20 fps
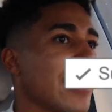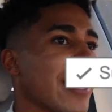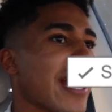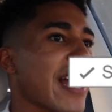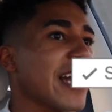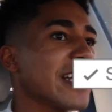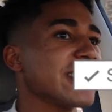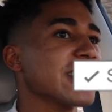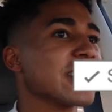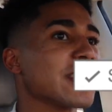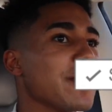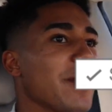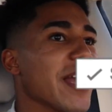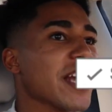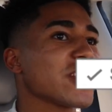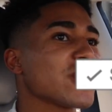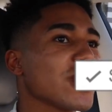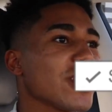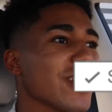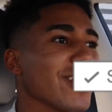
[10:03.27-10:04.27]
and just
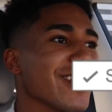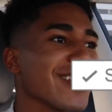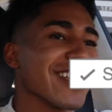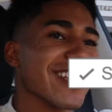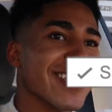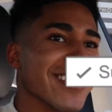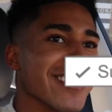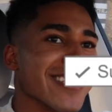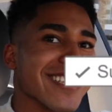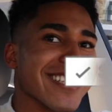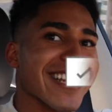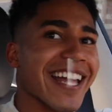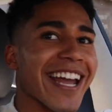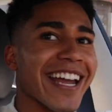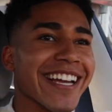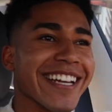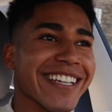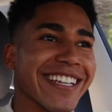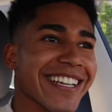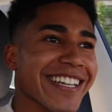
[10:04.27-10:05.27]
make sure,
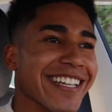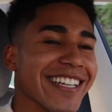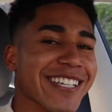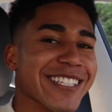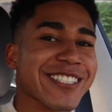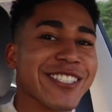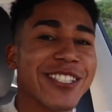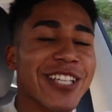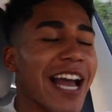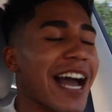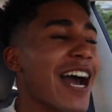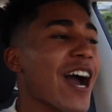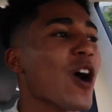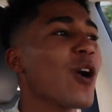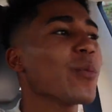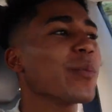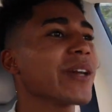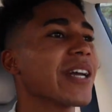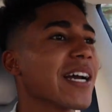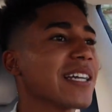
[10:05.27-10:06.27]
like, just I
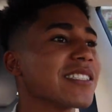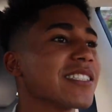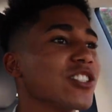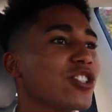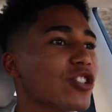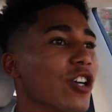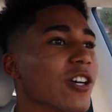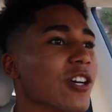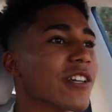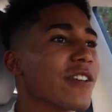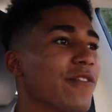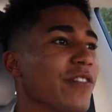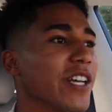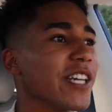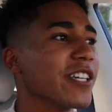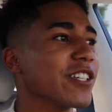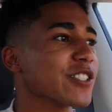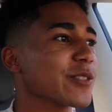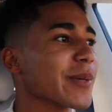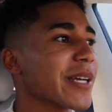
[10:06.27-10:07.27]
hope you guys enjoy the
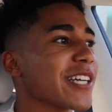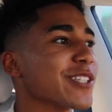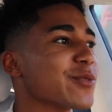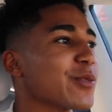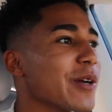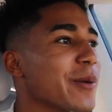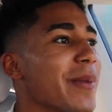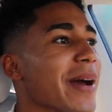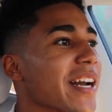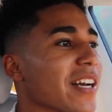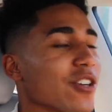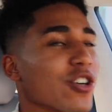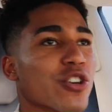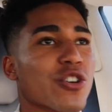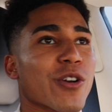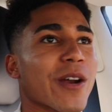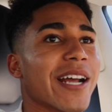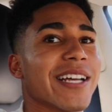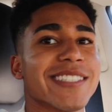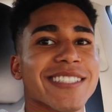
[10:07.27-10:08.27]
videos because we're about to go
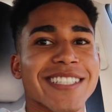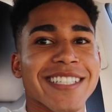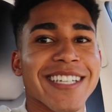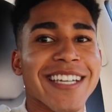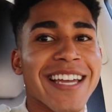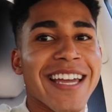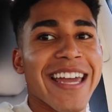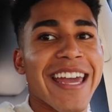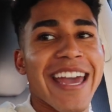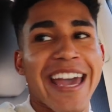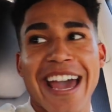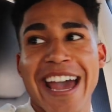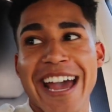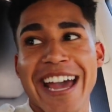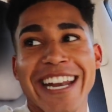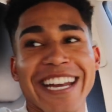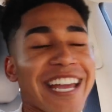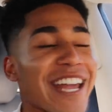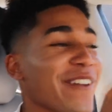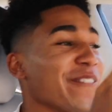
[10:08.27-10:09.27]
crazy.
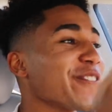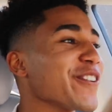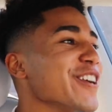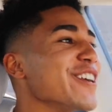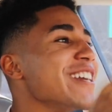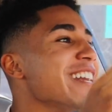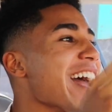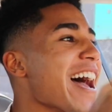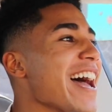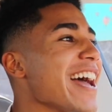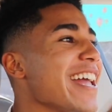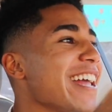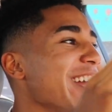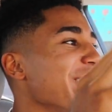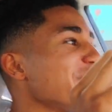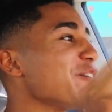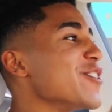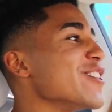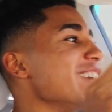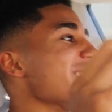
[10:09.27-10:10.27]
And if you're
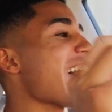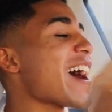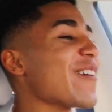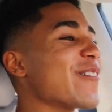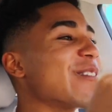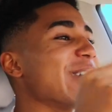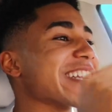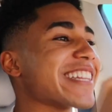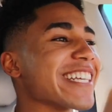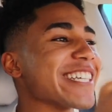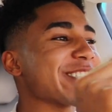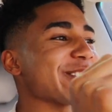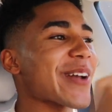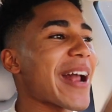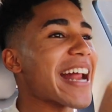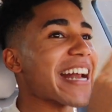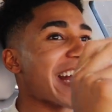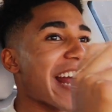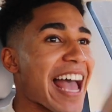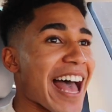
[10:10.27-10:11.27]
not with us
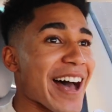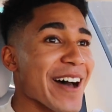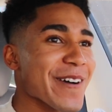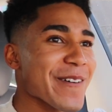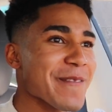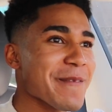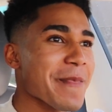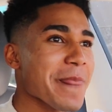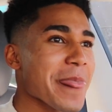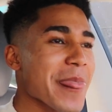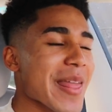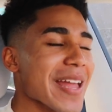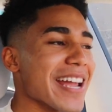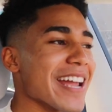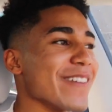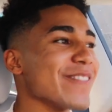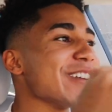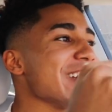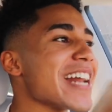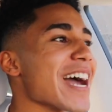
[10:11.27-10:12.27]
right now,
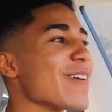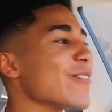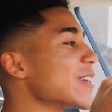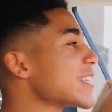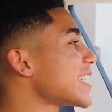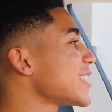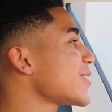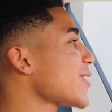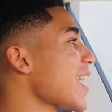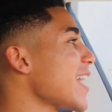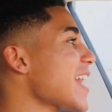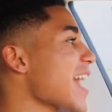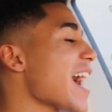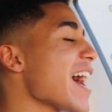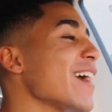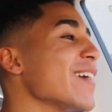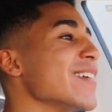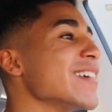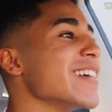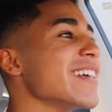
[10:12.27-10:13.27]
if you're not with us right
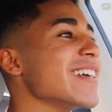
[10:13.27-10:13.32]
now,